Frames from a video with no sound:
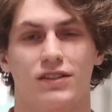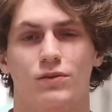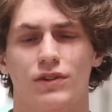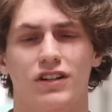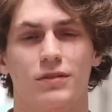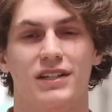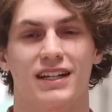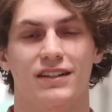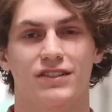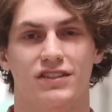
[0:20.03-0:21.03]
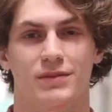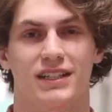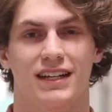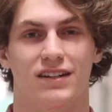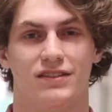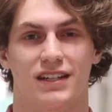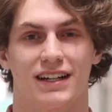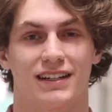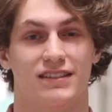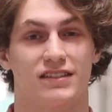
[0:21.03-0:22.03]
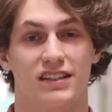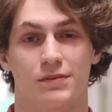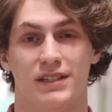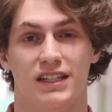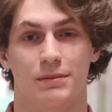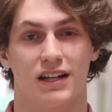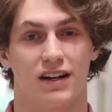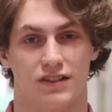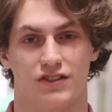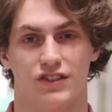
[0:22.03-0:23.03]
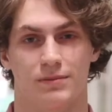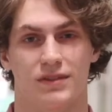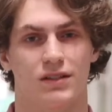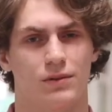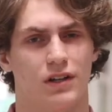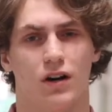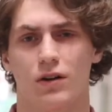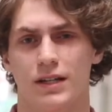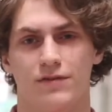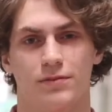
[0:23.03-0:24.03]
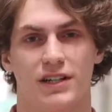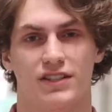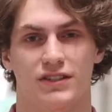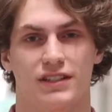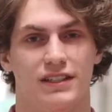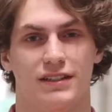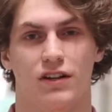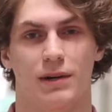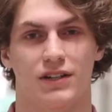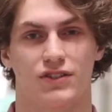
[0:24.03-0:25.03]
Well, there will be an interest meeting held tonight at 6 p.m. in the Ox Gym, with all the information you need to know about